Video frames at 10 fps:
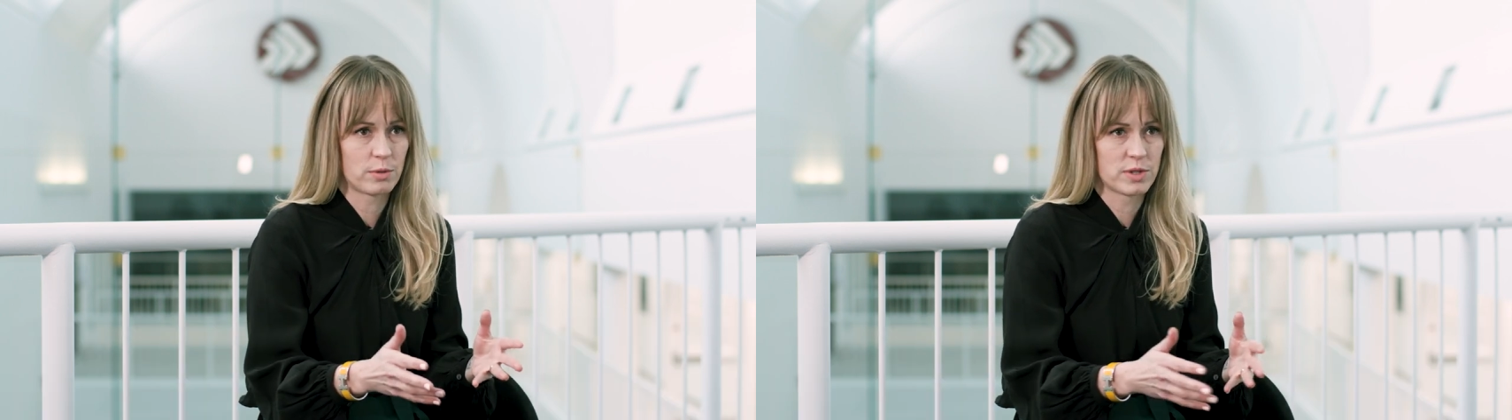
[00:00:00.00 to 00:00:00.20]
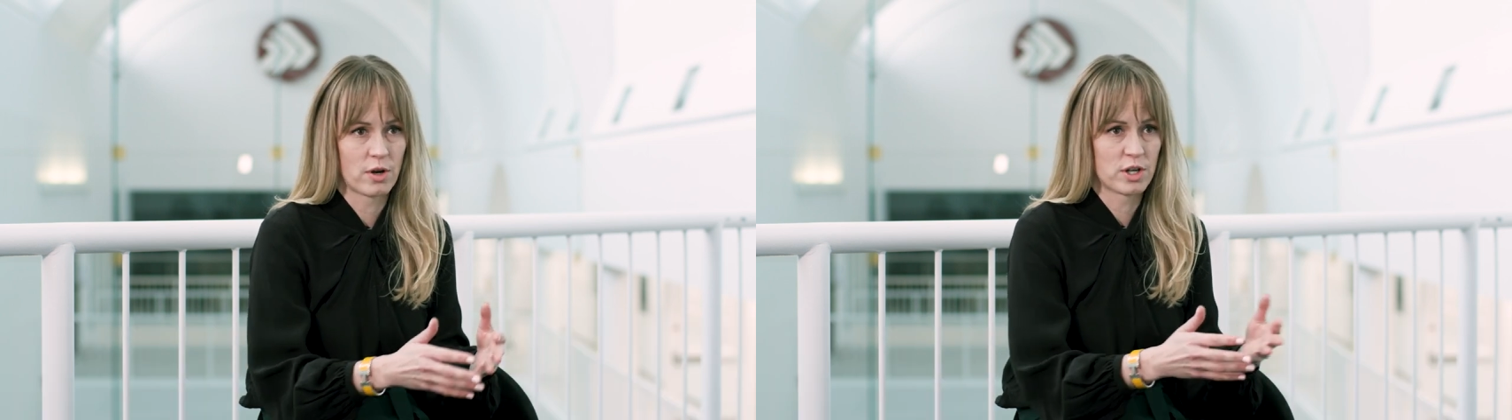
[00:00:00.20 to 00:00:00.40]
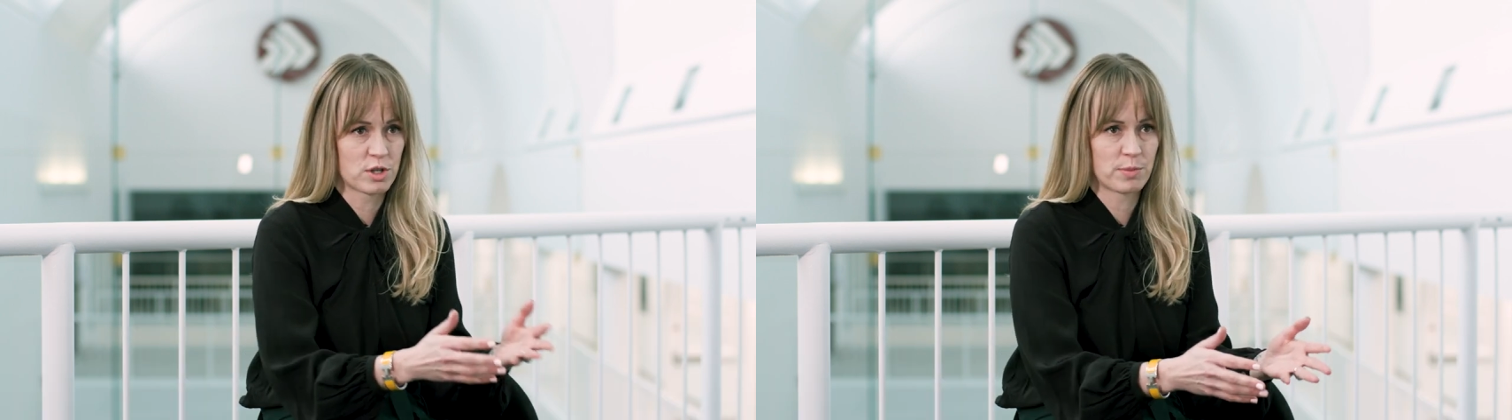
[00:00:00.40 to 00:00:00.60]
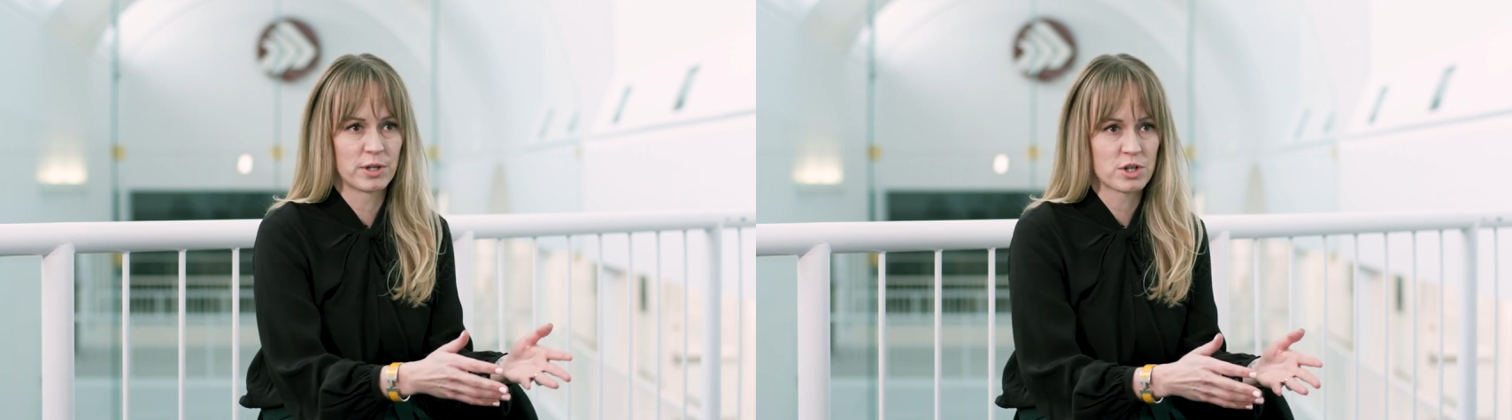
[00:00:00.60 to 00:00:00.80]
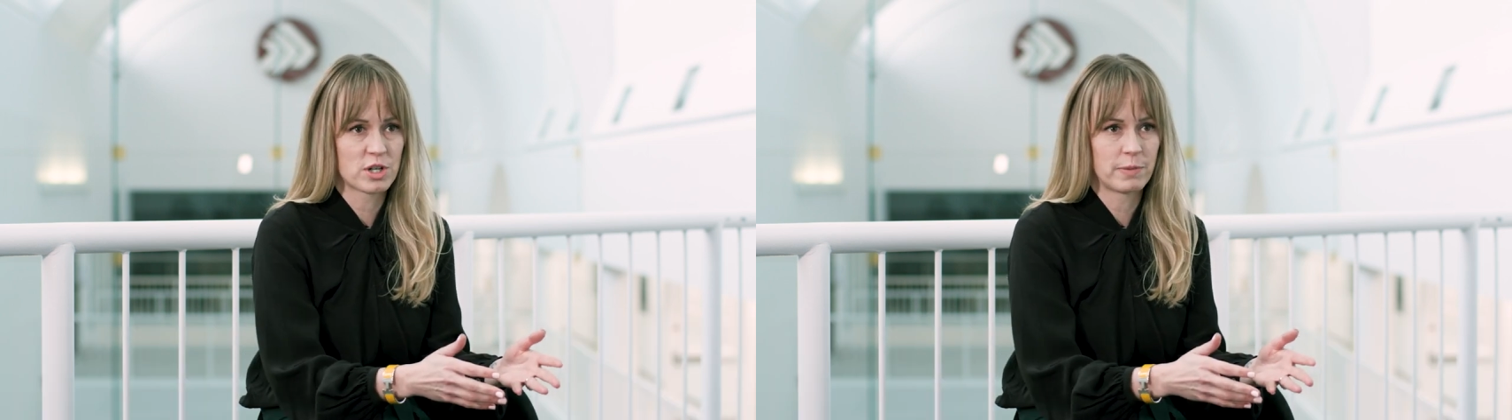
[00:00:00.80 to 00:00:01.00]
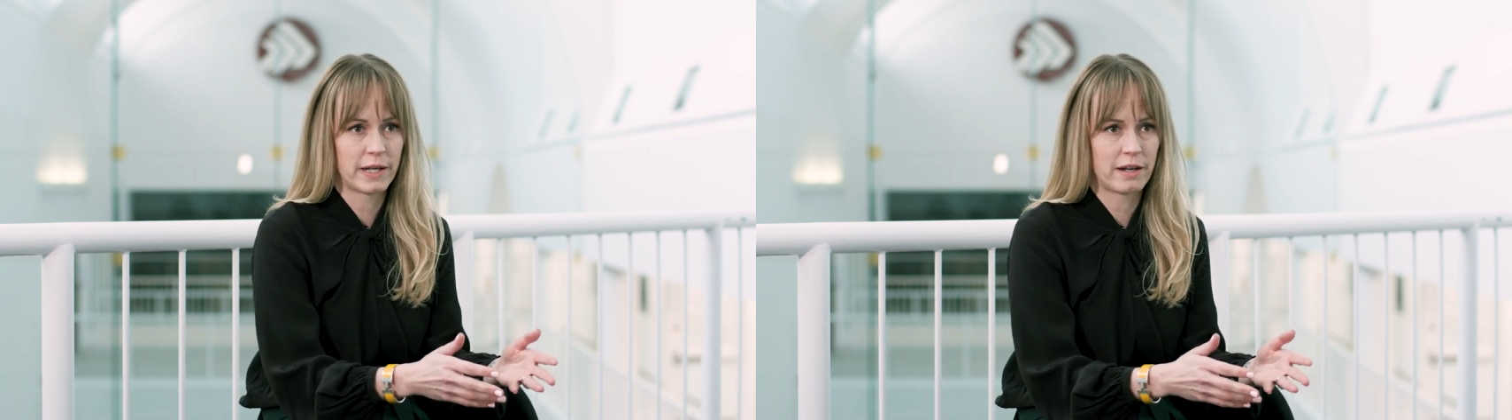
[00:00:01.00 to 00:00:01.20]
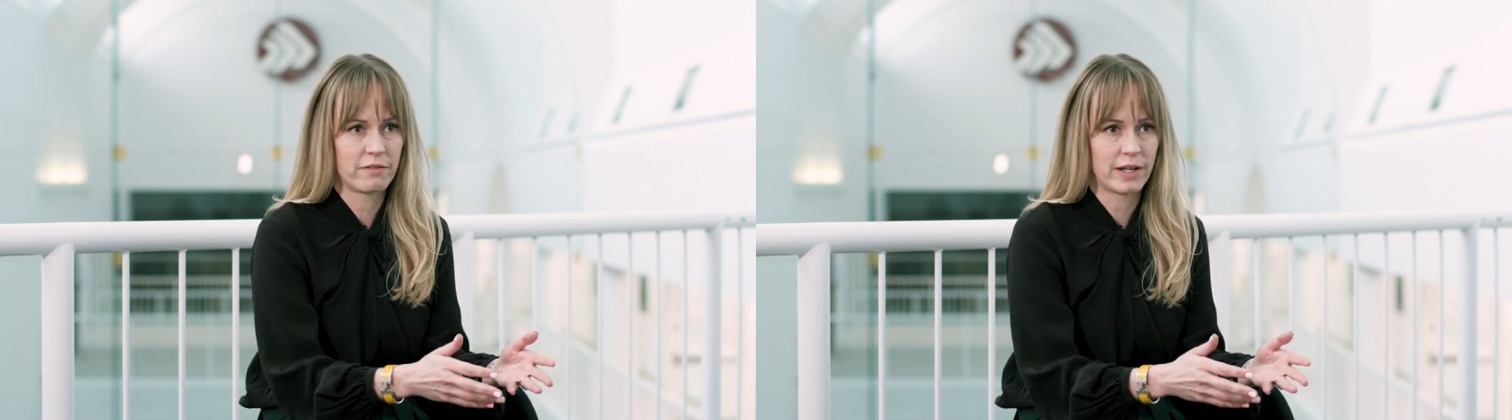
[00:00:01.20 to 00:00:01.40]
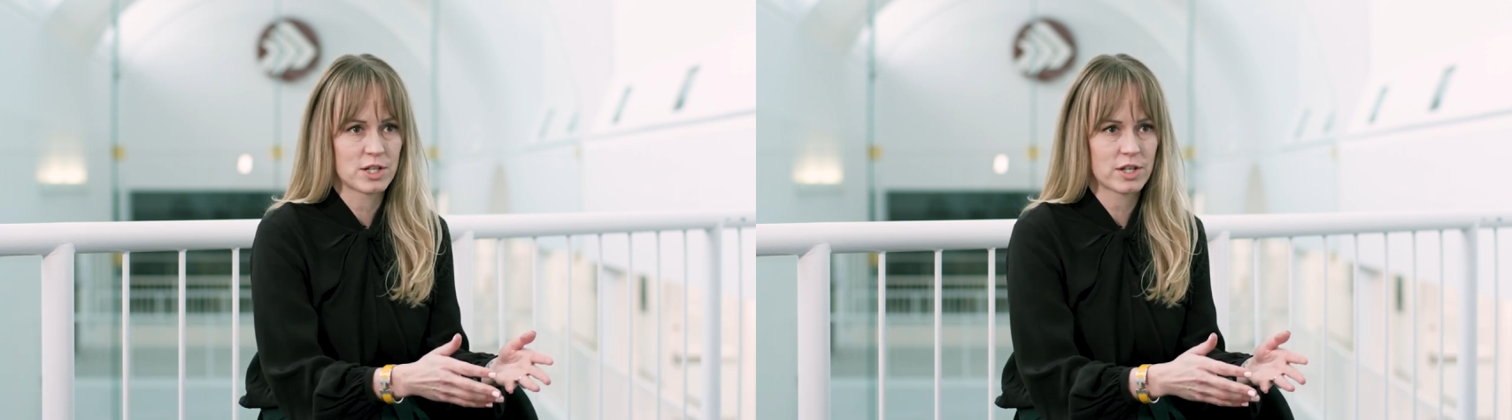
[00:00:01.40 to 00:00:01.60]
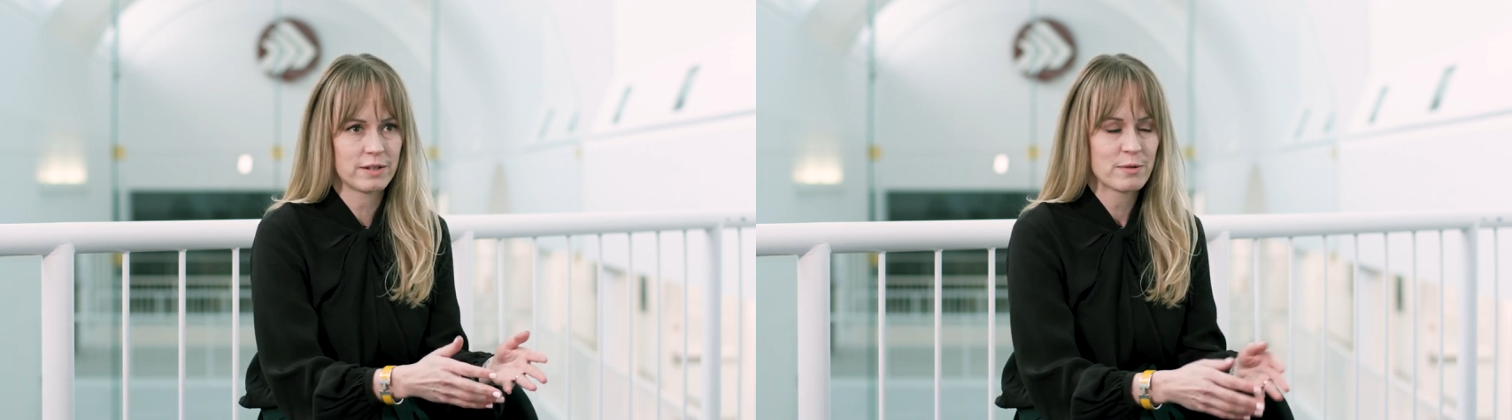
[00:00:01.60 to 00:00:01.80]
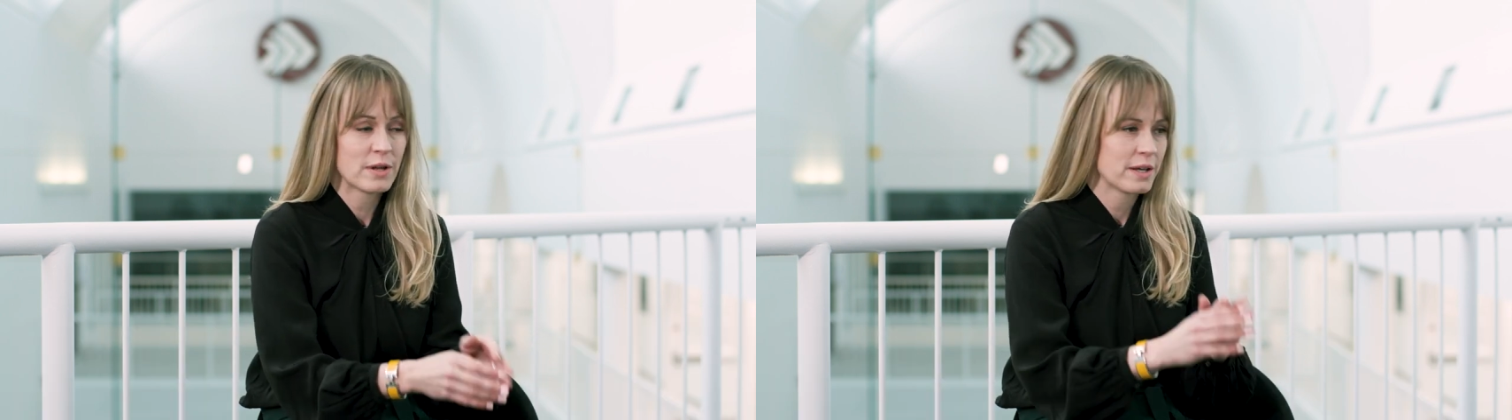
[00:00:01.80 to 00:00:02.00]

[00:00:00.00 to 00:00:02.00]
that was entrepreneurship and innovation.